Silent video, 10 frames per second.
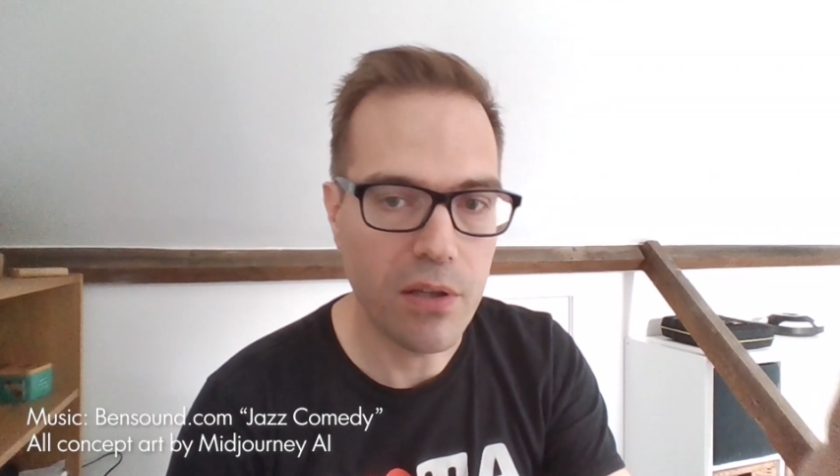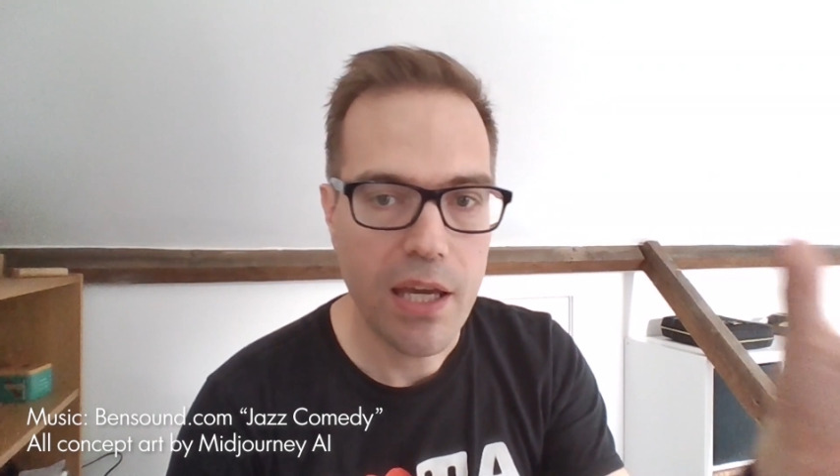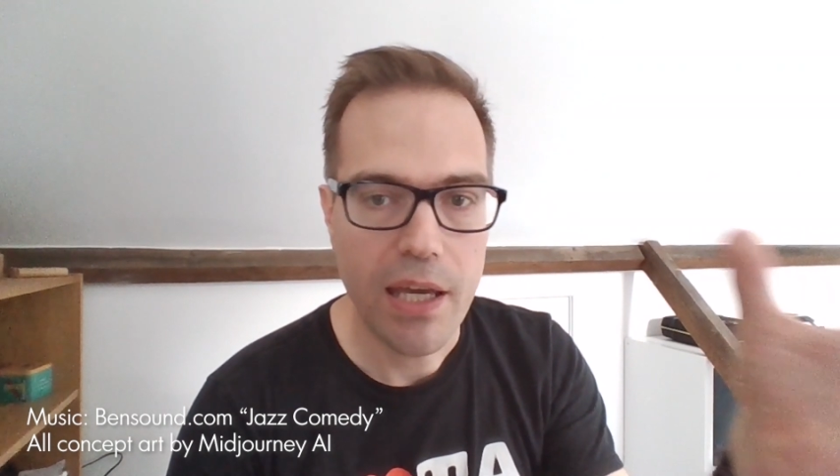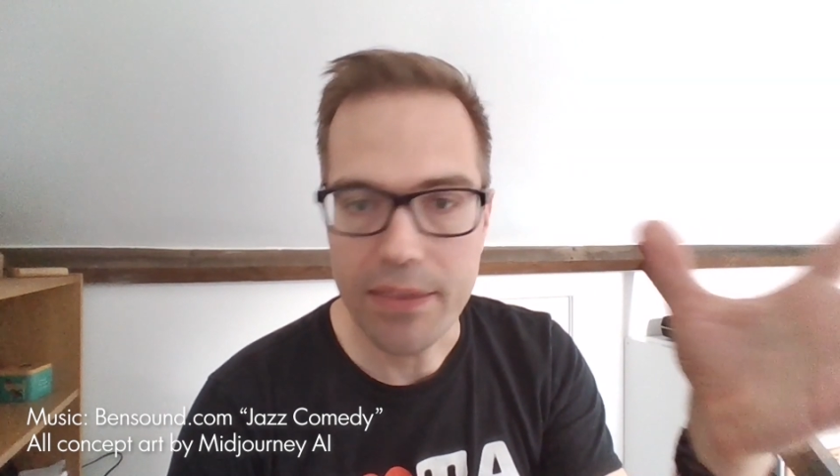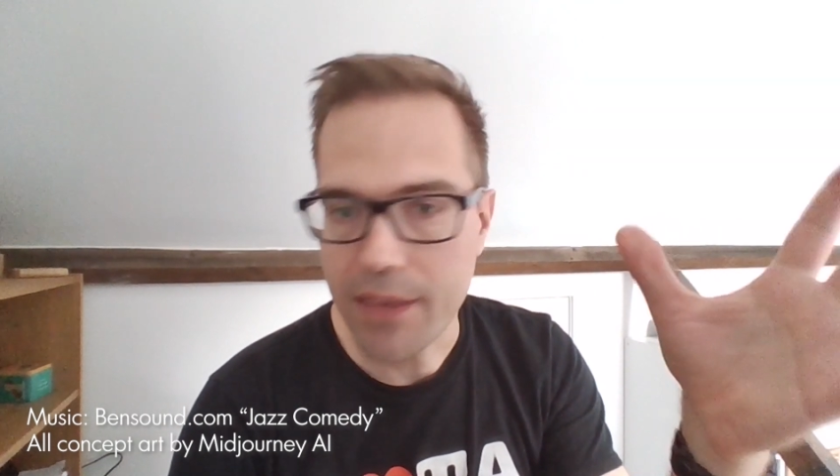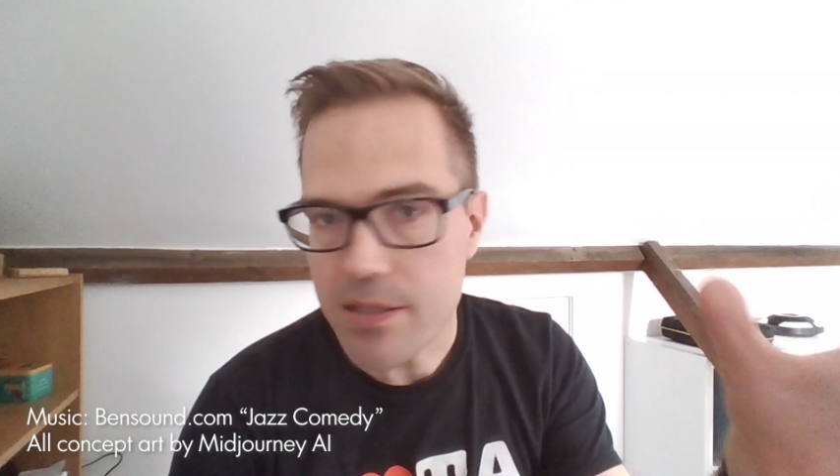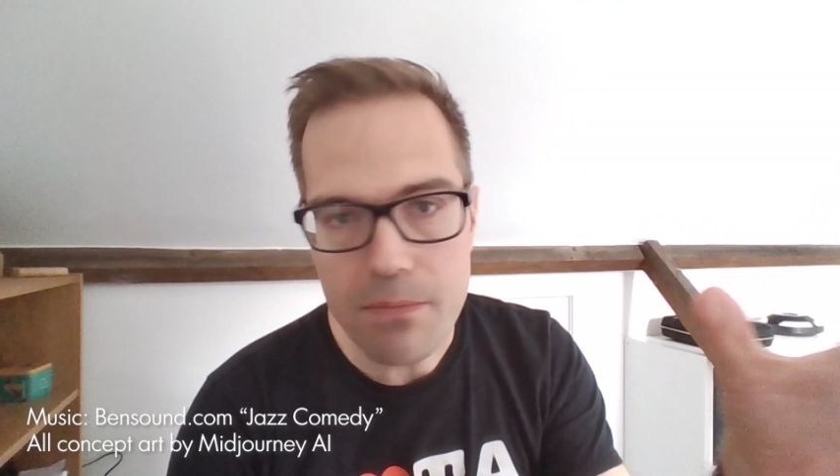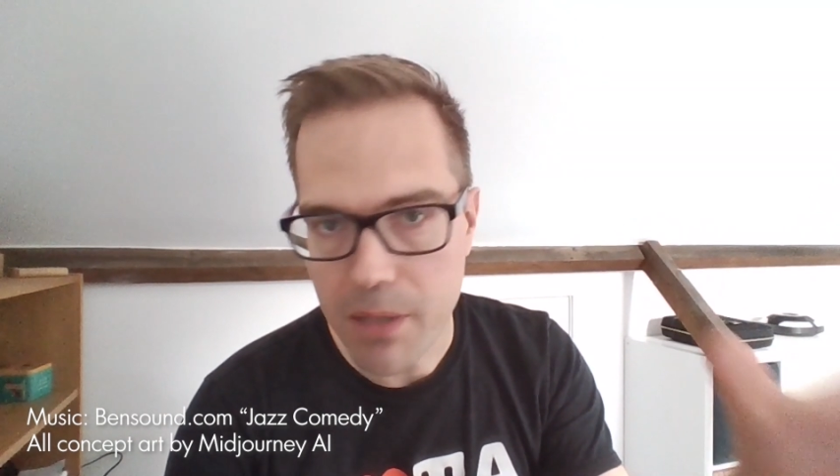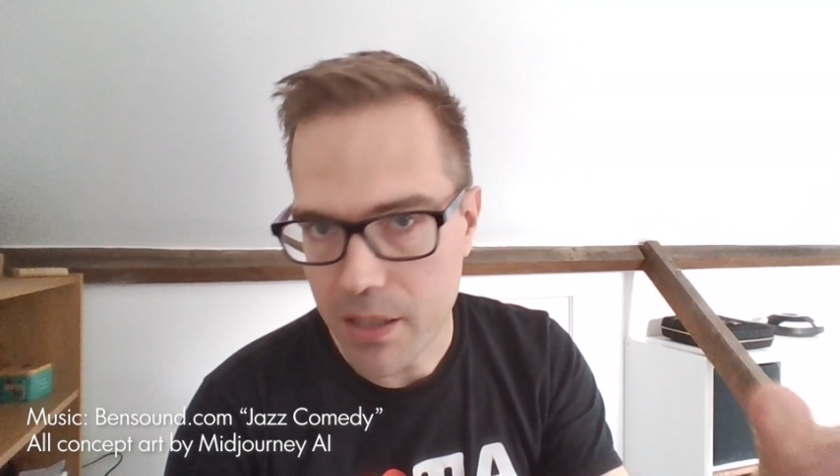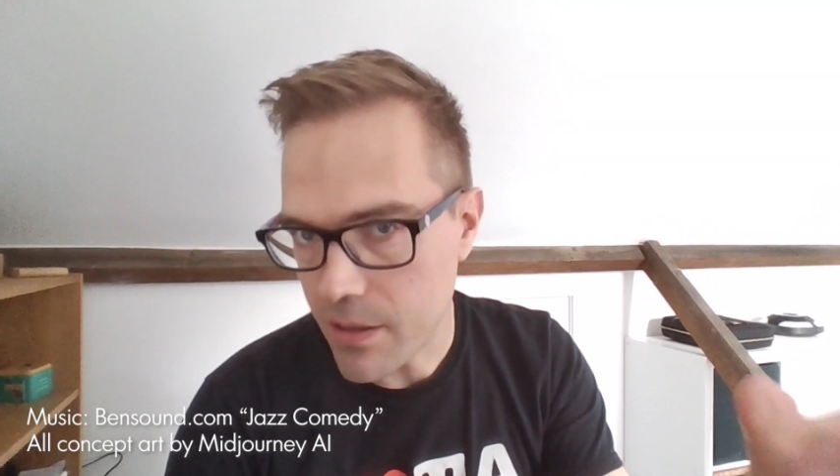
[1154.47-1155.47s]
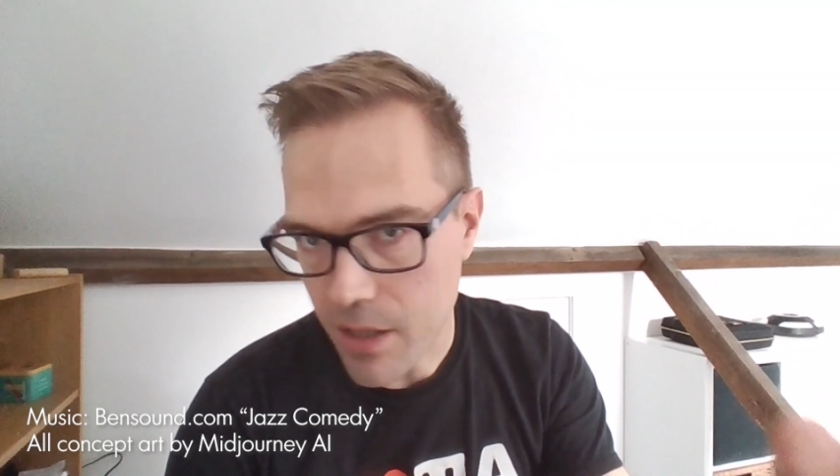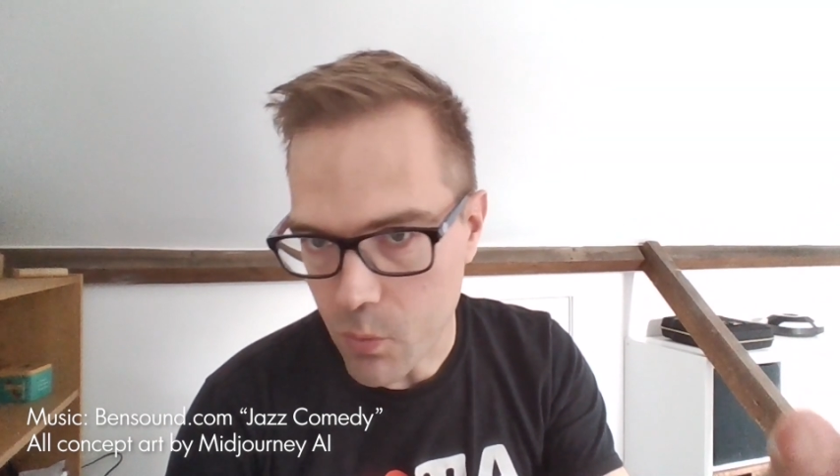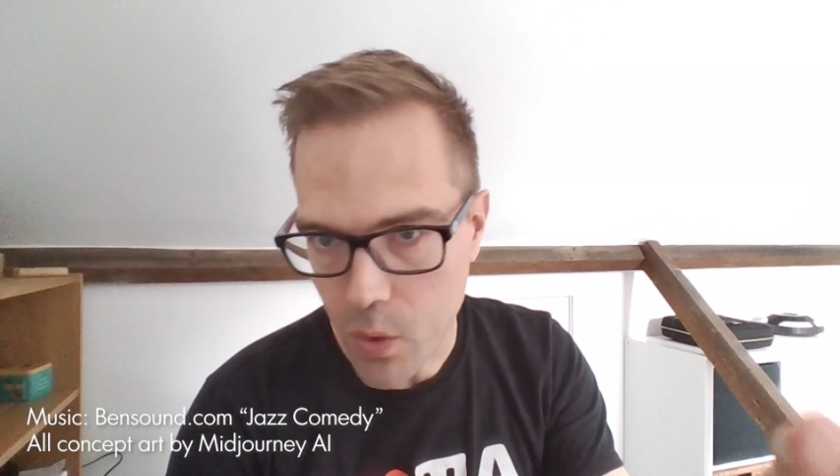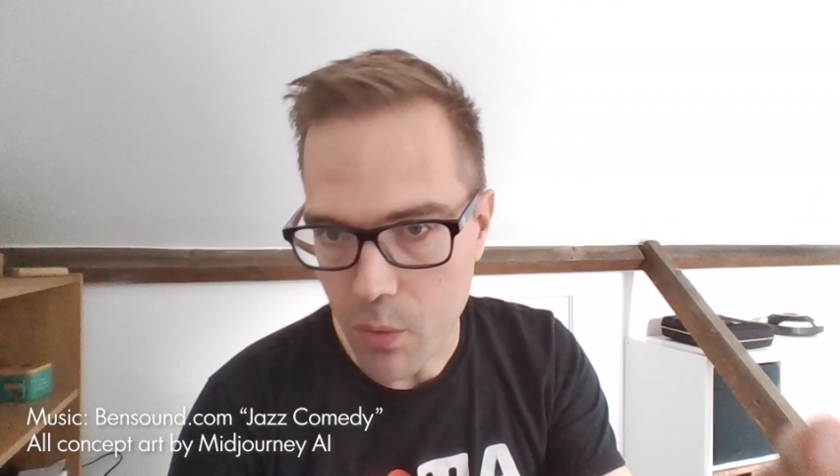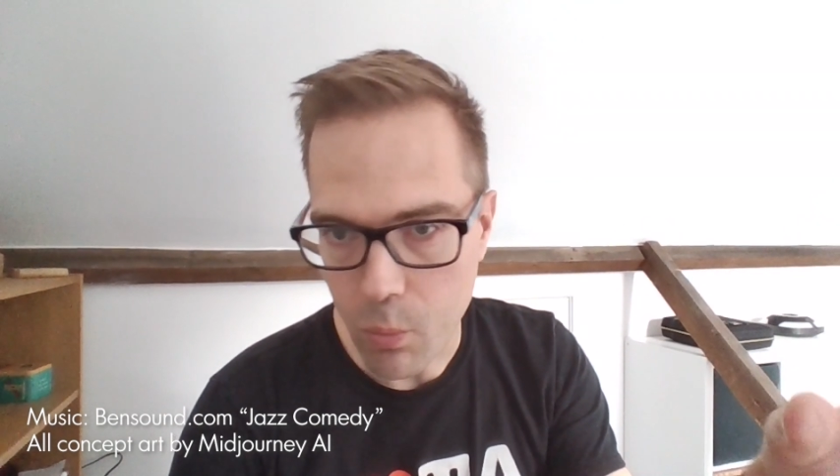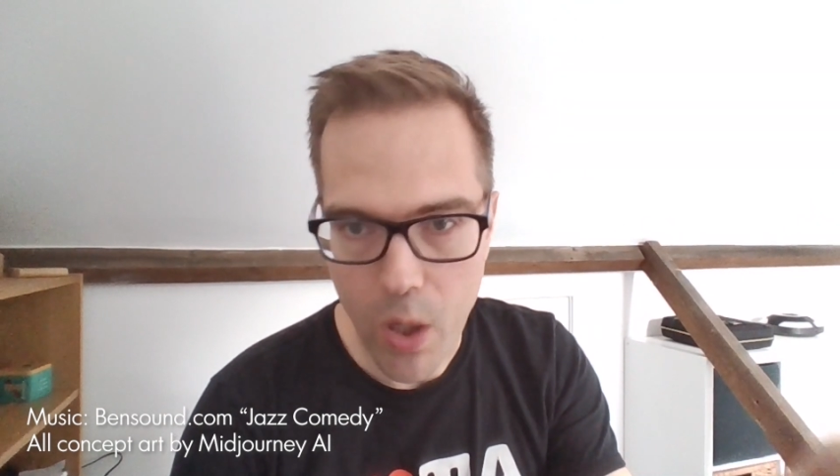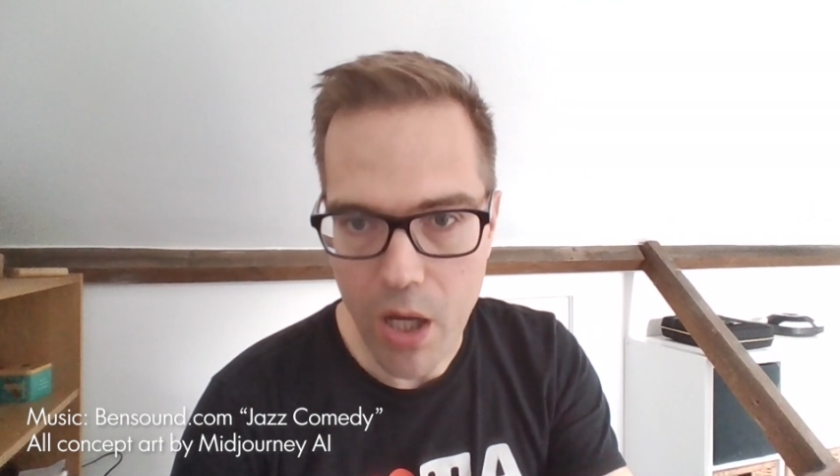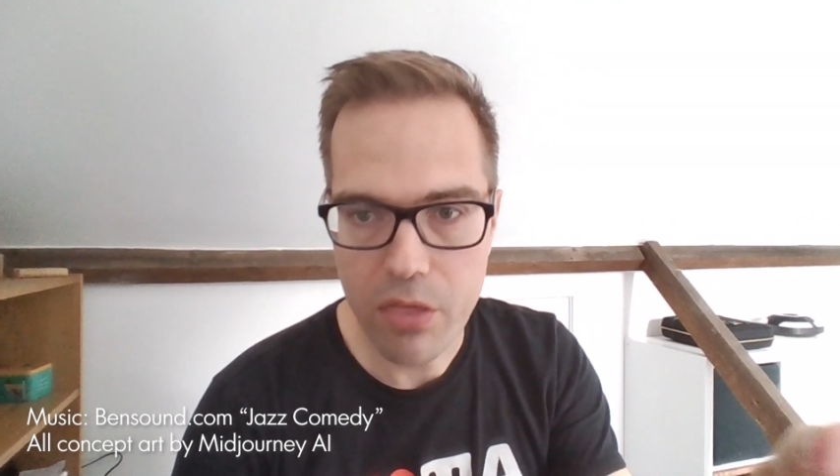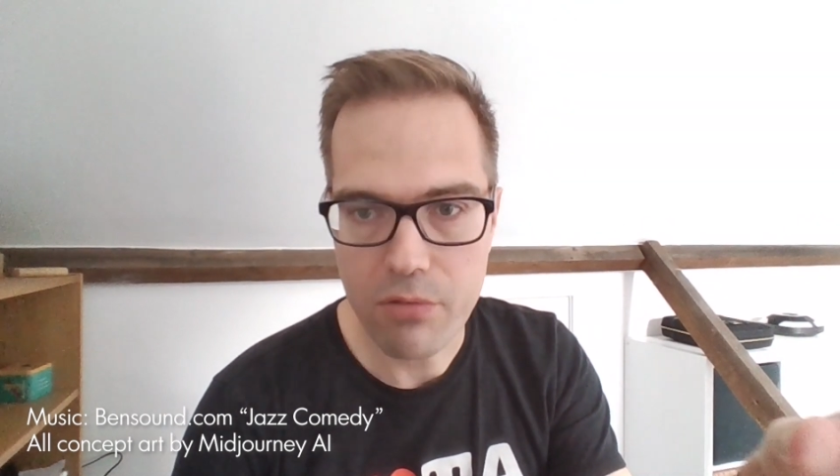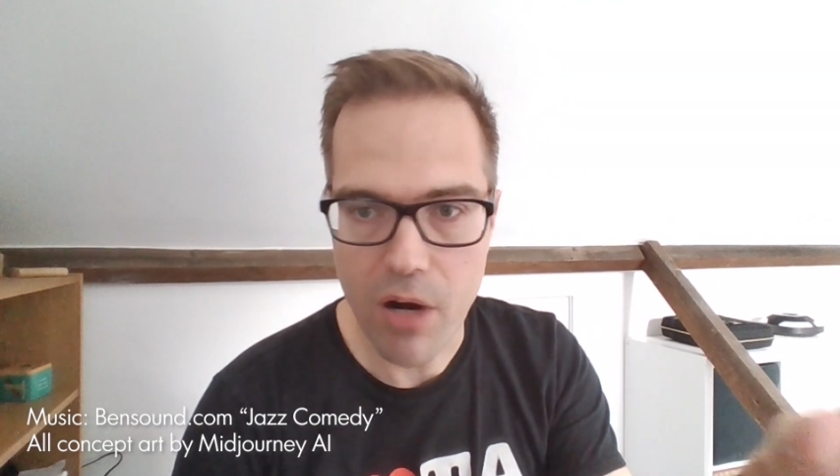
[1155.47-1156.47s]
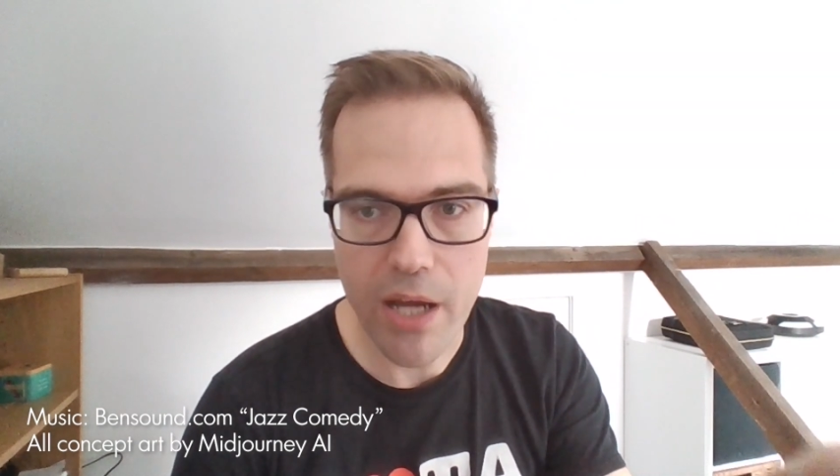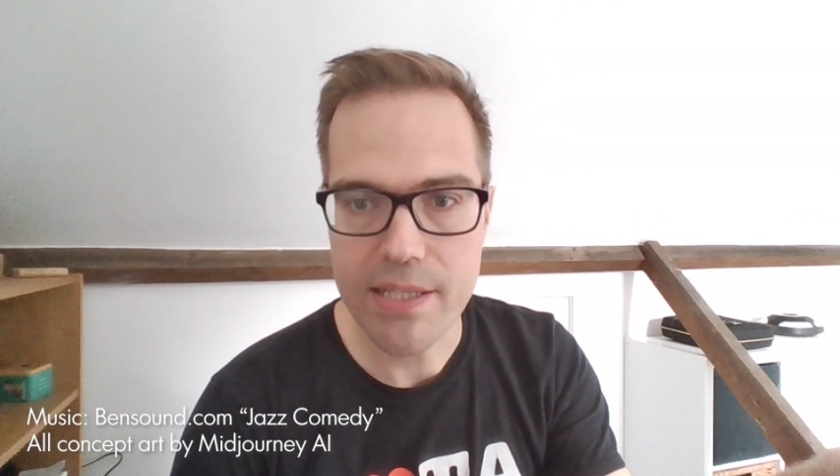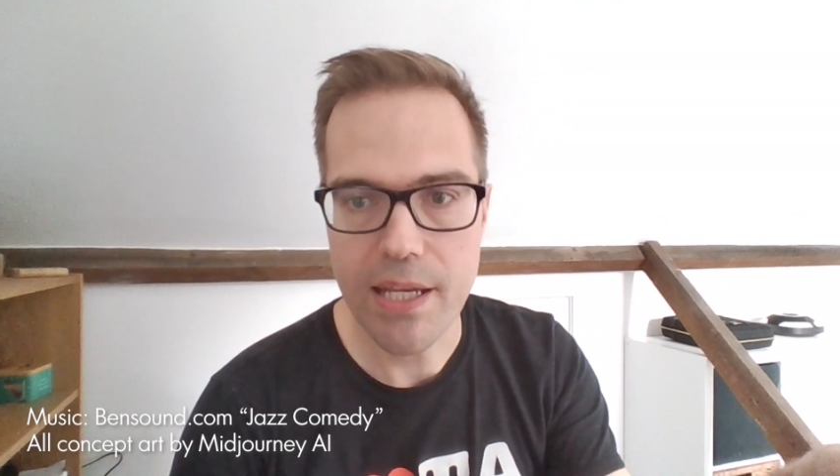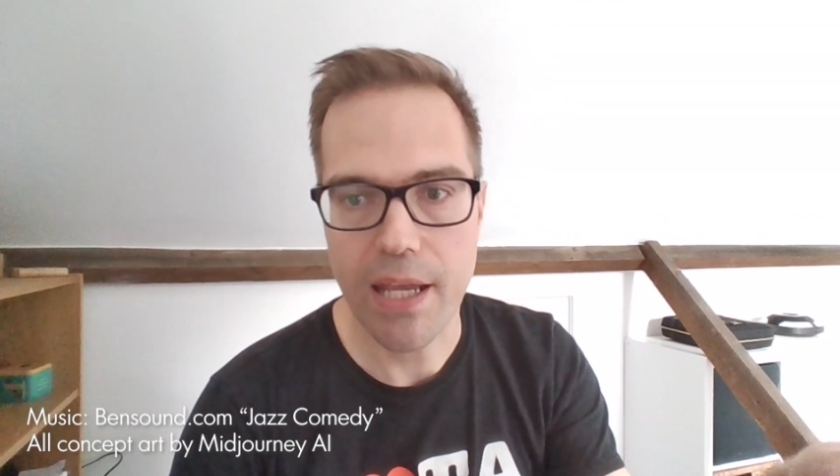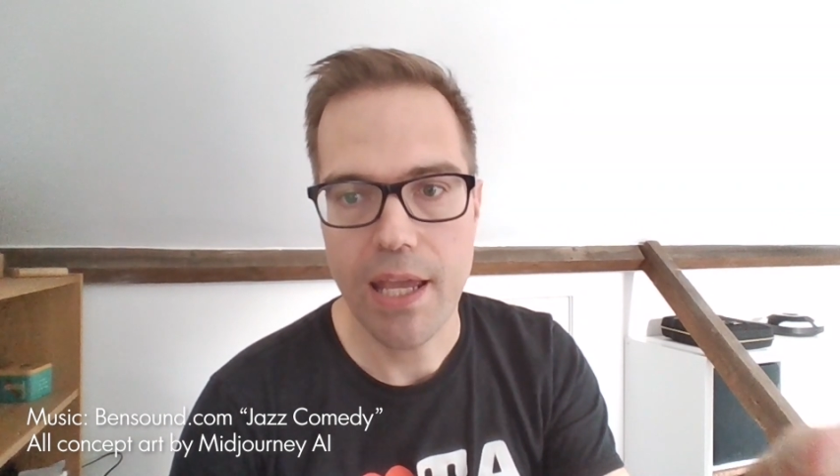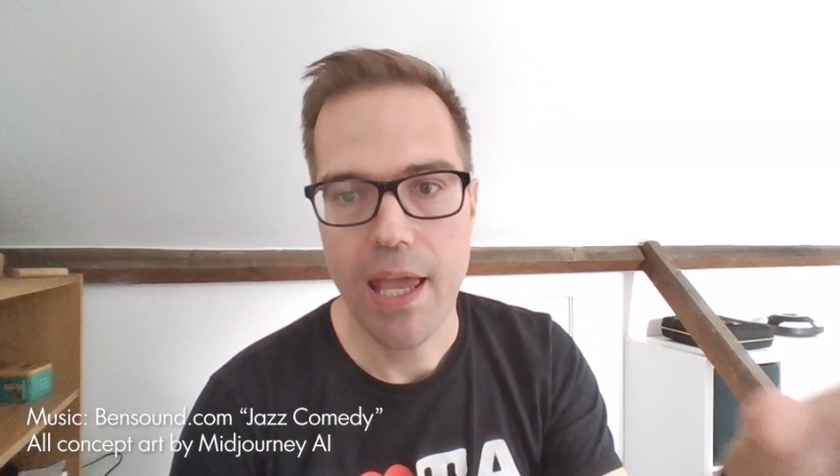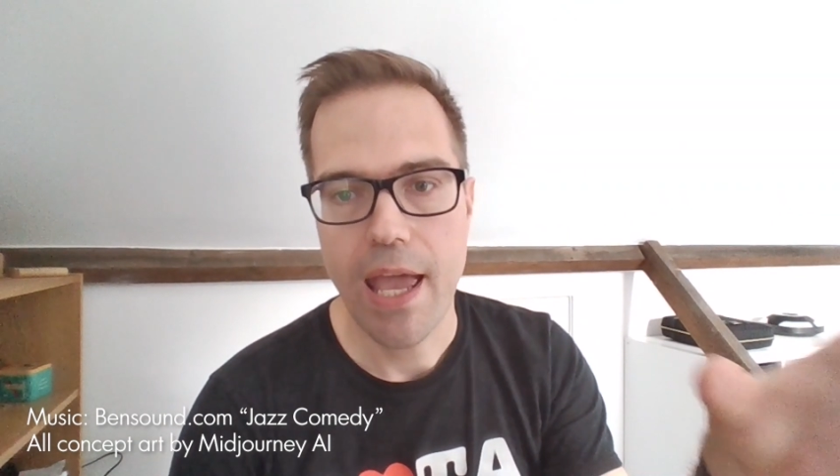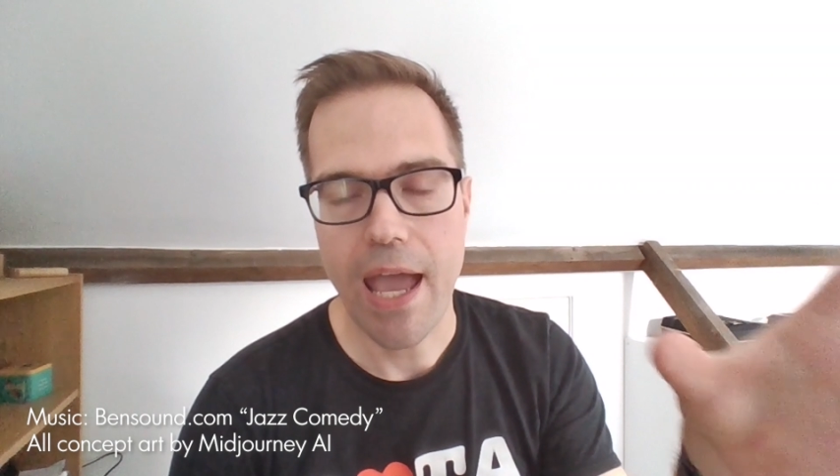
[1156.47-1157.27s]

it doesn't mean that they weren't worth writing.